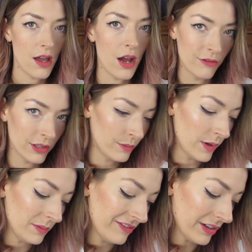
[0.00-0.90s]
her room
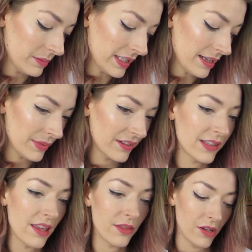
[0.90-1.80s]
when we filmed it
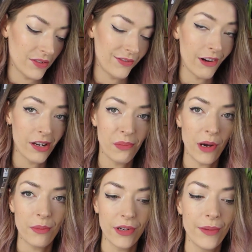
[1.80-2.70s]
because I thought it was very
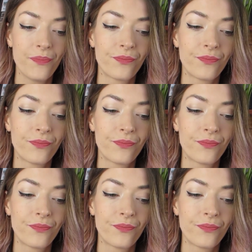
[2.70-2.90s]
appropriate.